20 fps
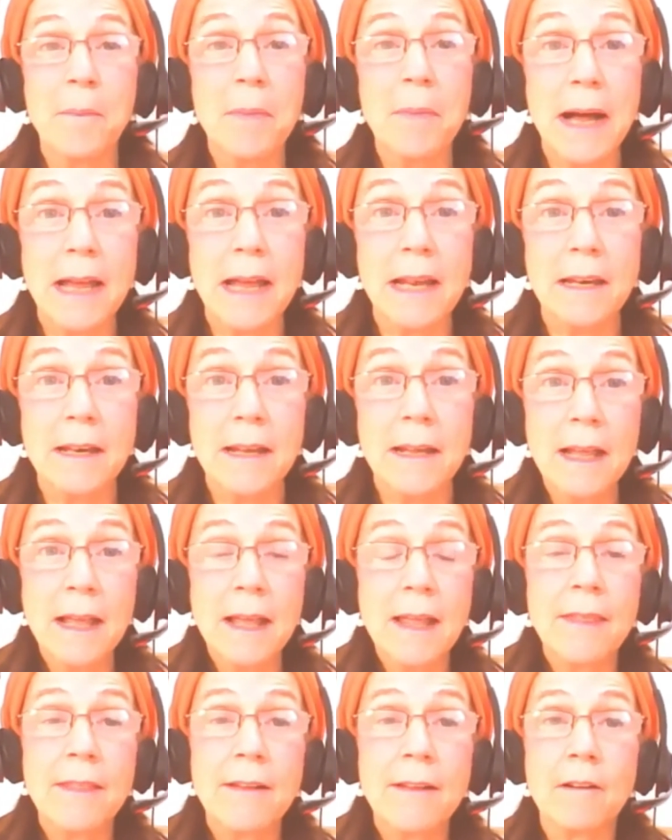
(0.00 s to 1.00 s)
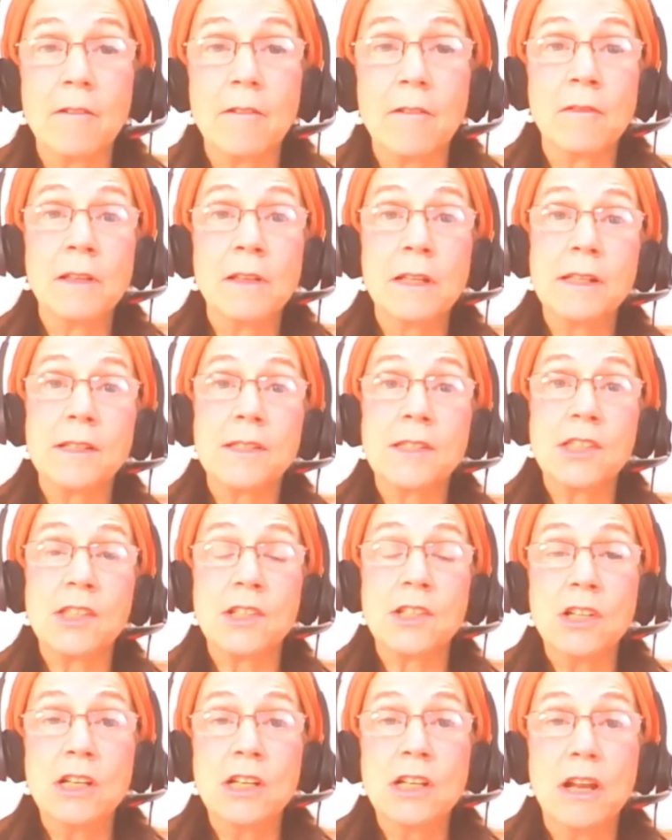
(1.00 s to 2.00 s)
But there are only a
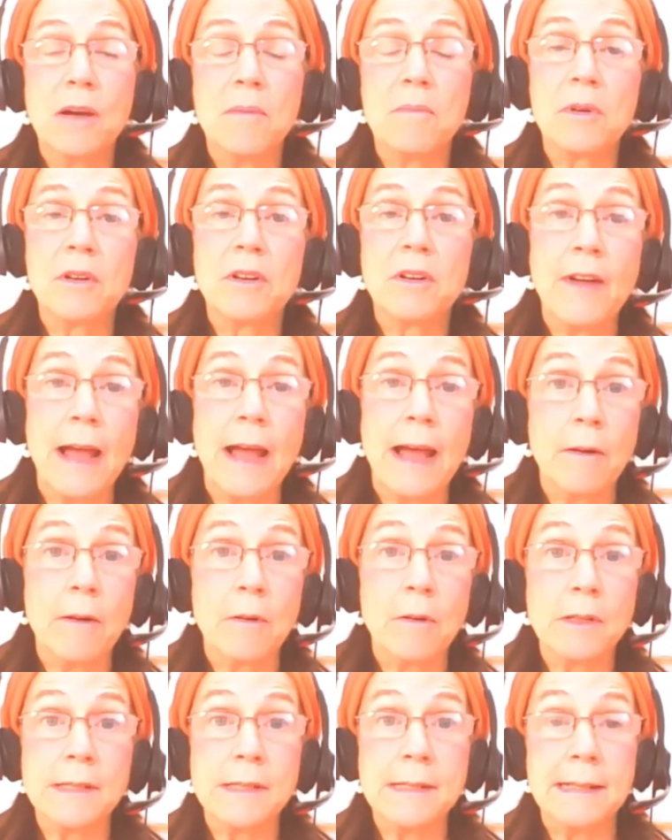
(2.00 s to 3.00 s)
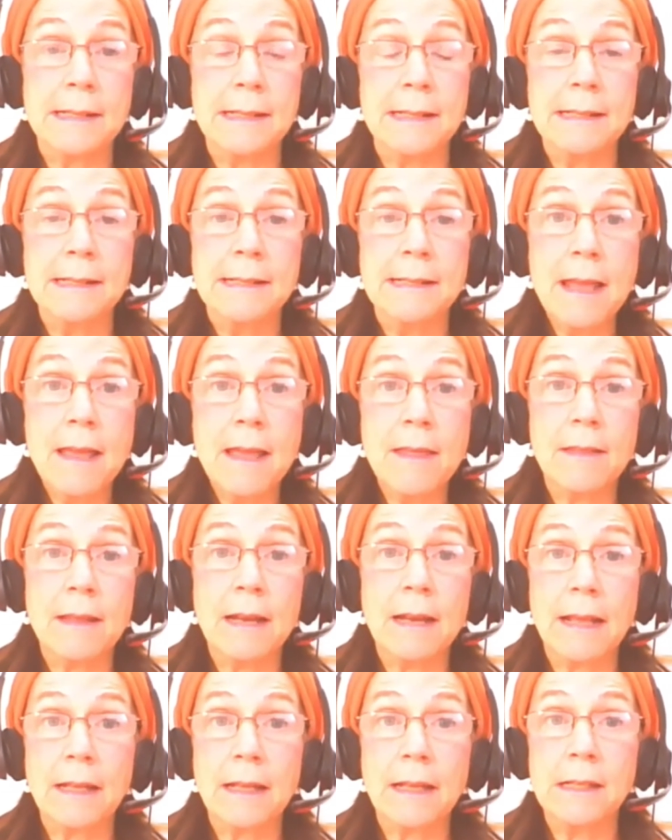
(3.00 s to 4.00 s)
certain number of hours in a day that
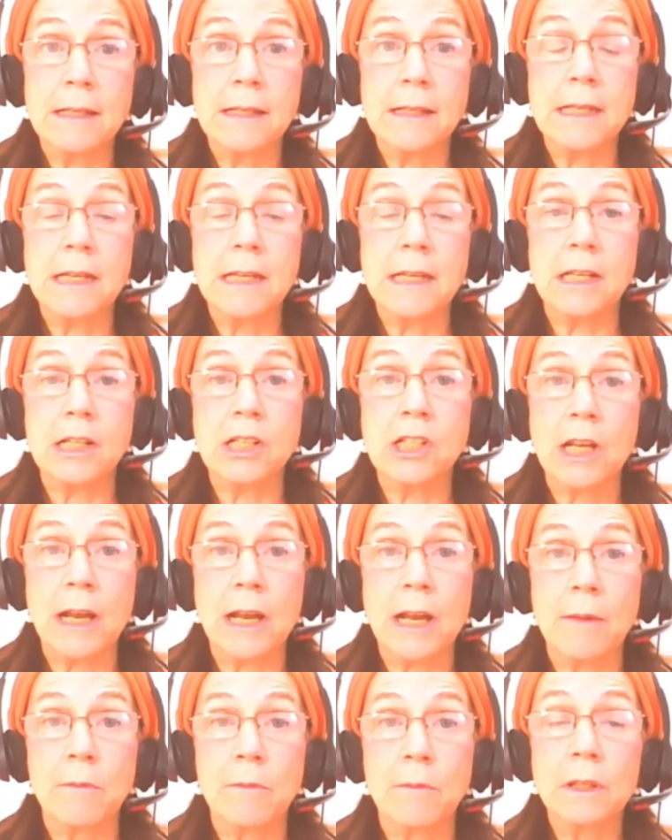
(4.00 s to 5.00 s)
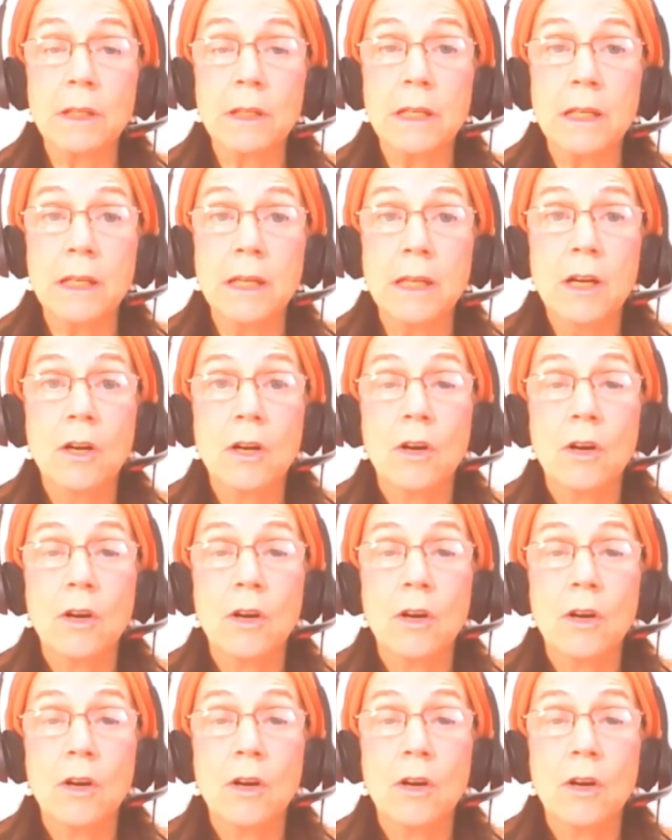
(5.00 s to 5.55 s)
I can teach, and I really